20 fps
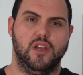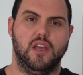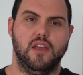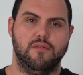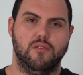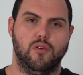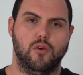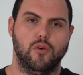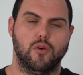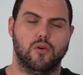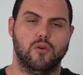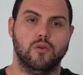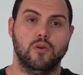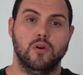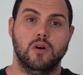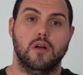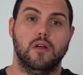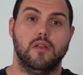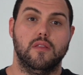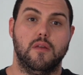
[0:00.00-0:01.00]
you give
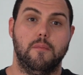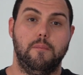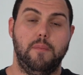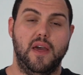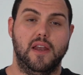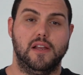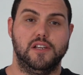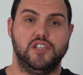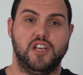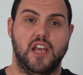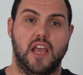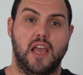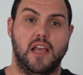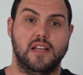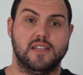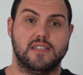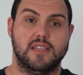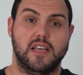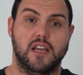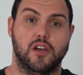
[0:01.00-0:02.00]
Google, the better
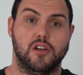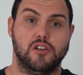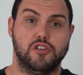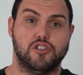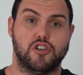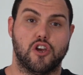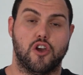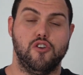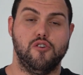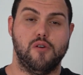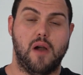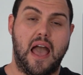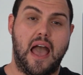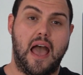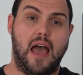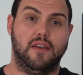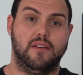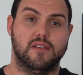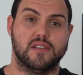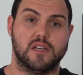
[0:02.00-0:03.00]
chance they're going to show your
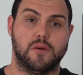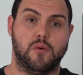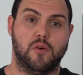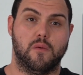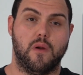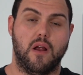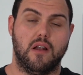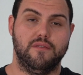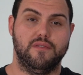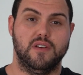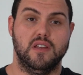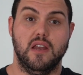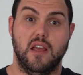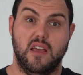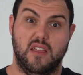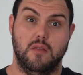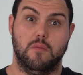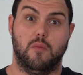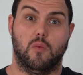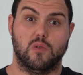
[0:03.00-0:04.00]
ad to someone relevant
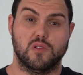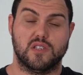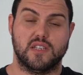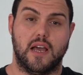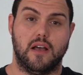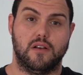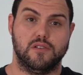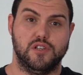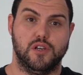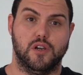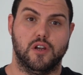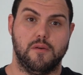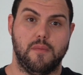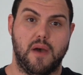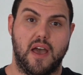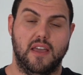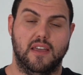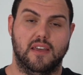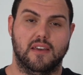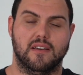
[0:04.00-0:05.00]
and the more sales you're going
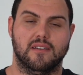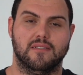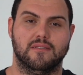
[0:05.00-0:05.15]
to make.